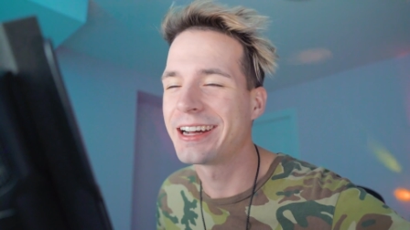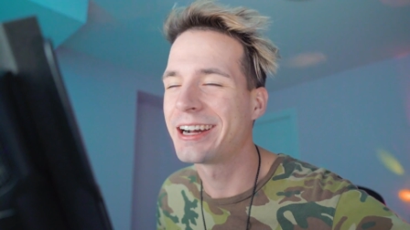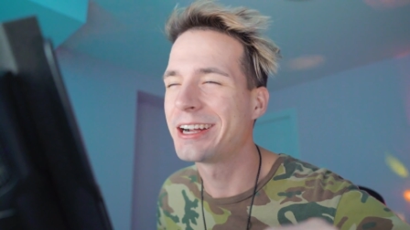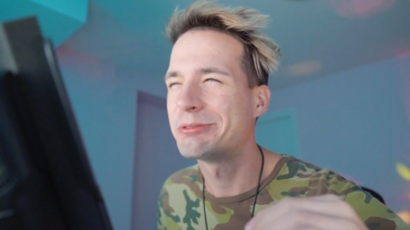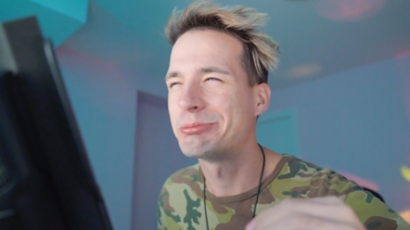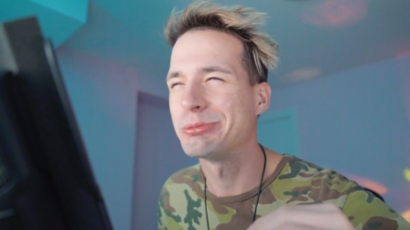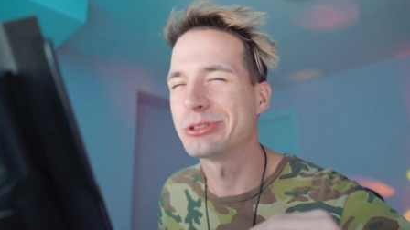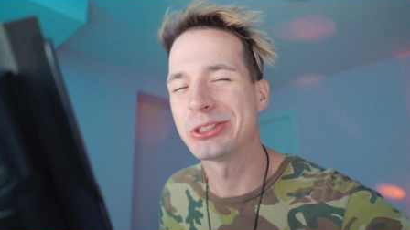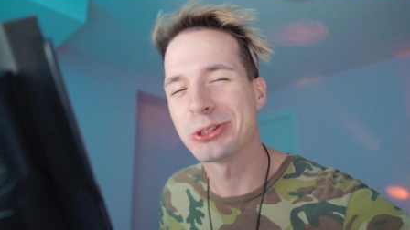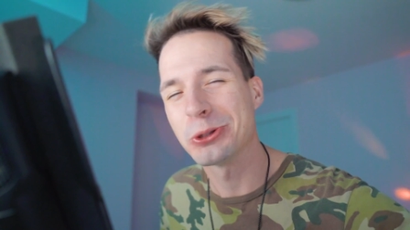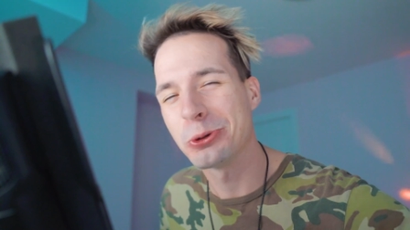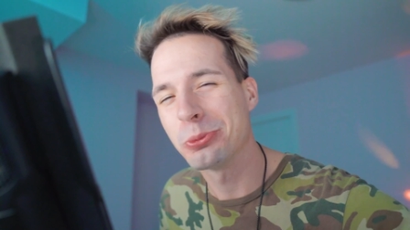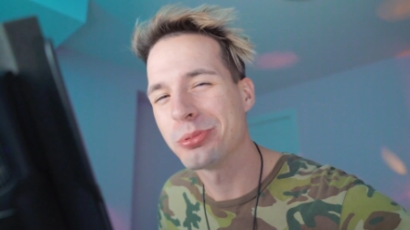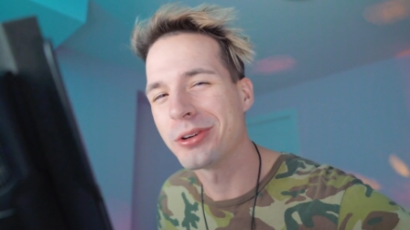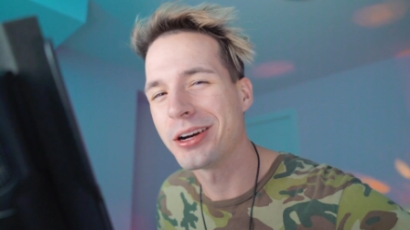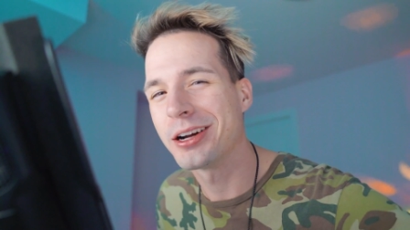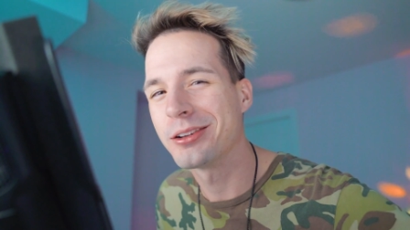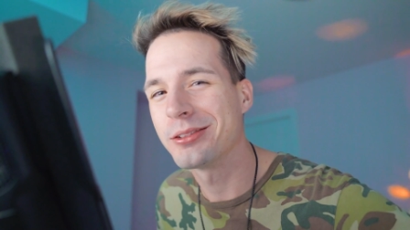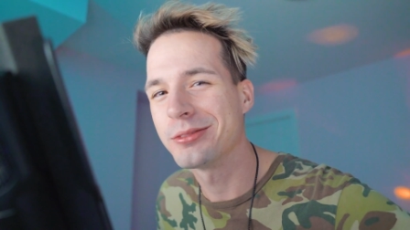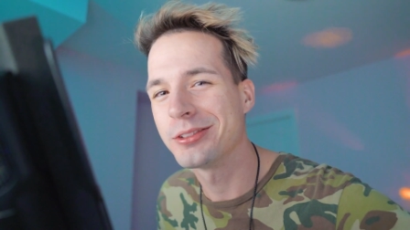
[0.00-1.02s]
I am so
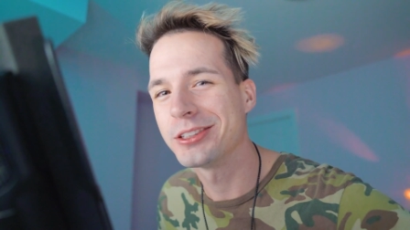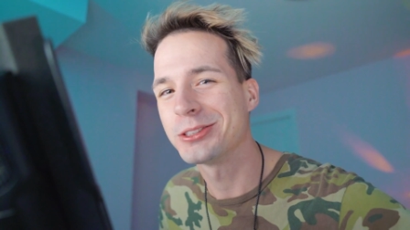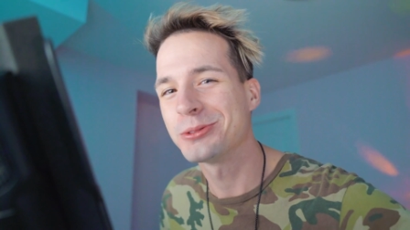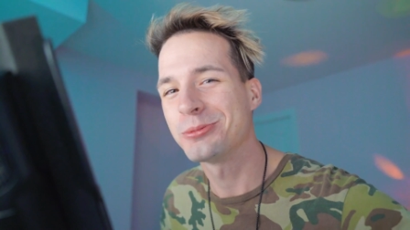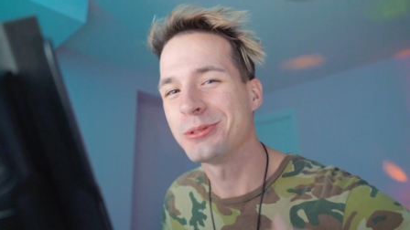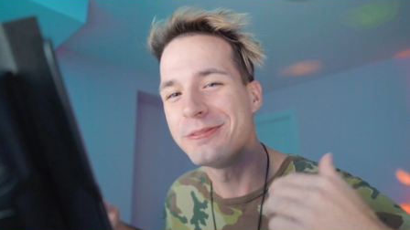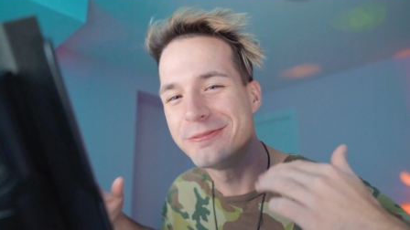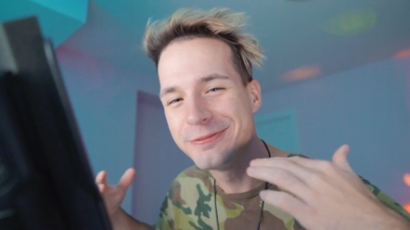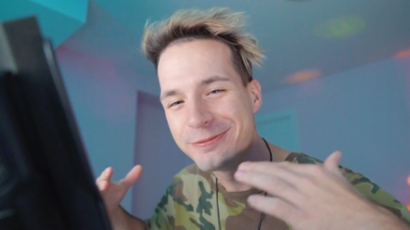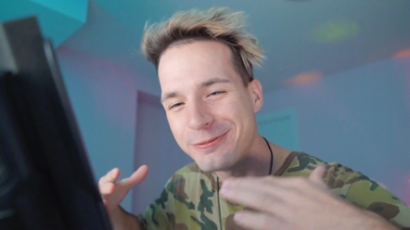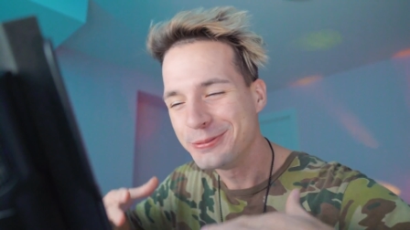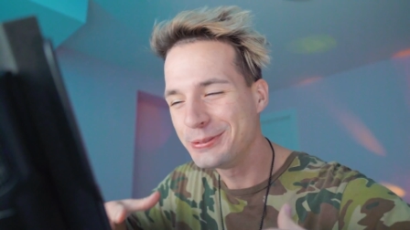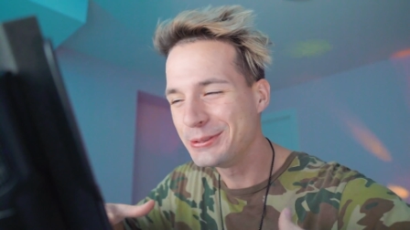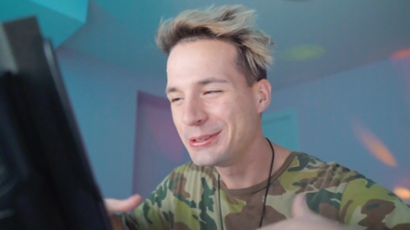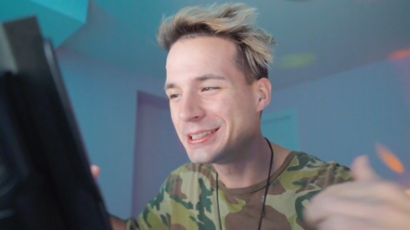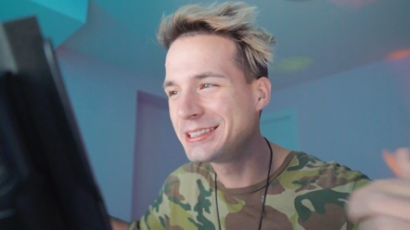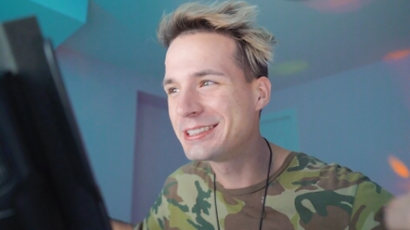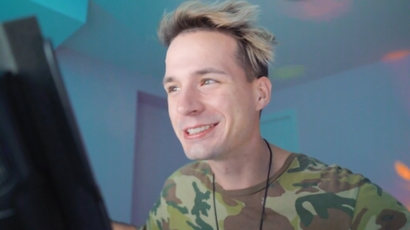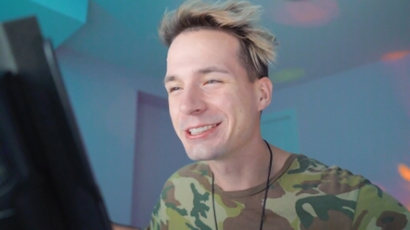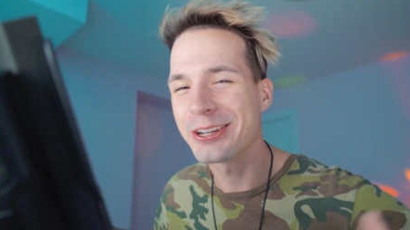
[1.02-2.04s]
proud of us. We, we
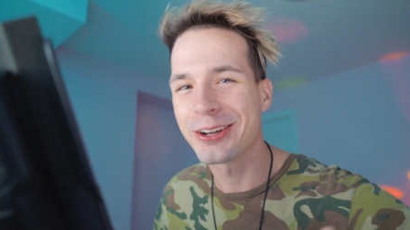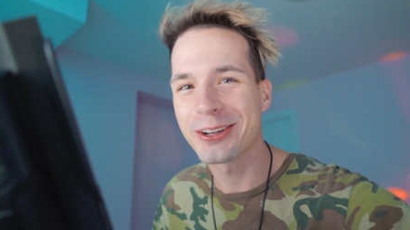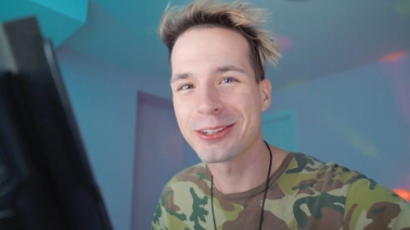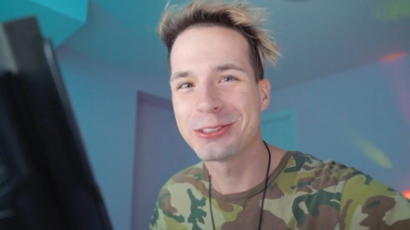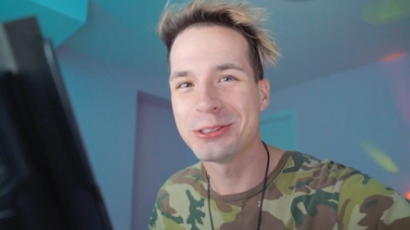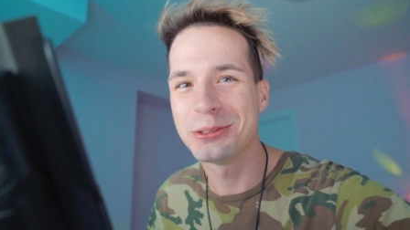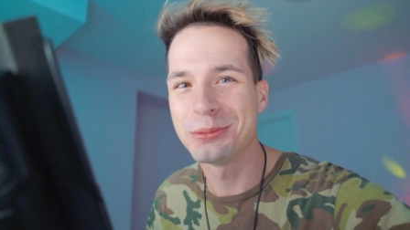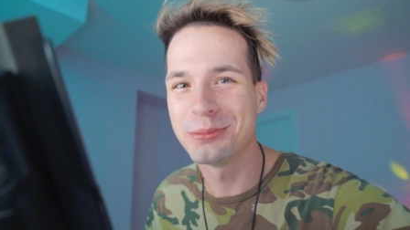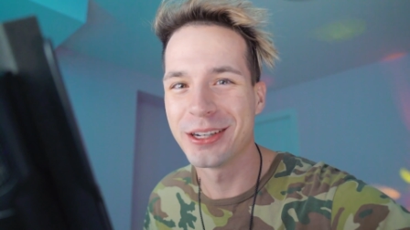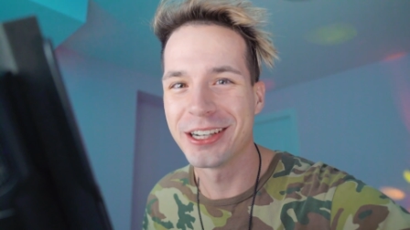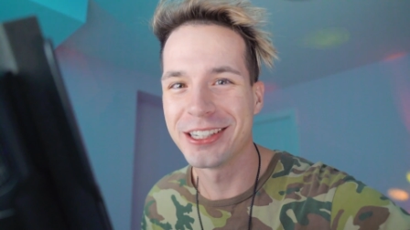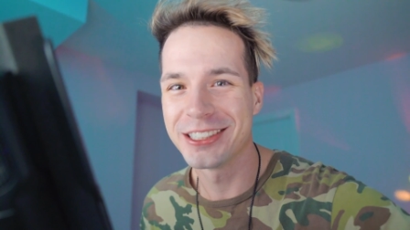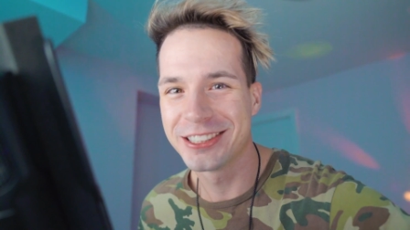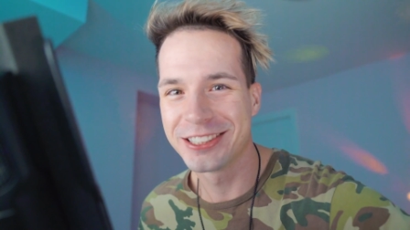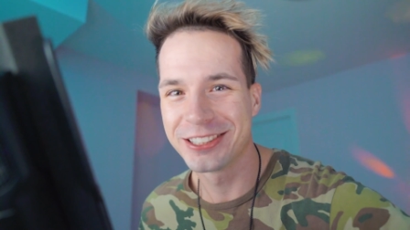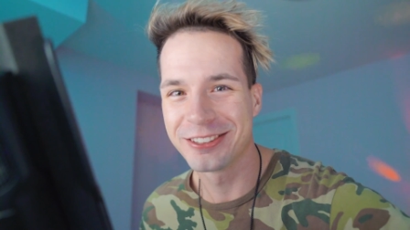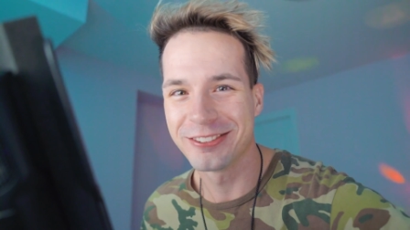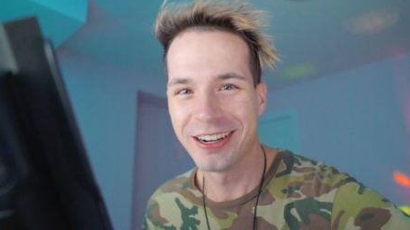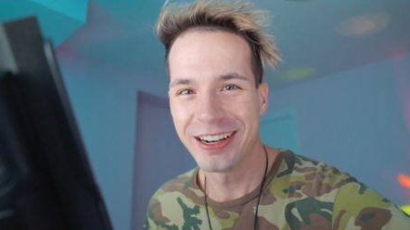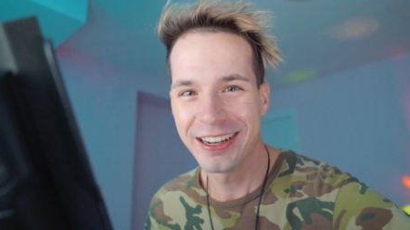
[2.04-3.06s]
didn't talk too much,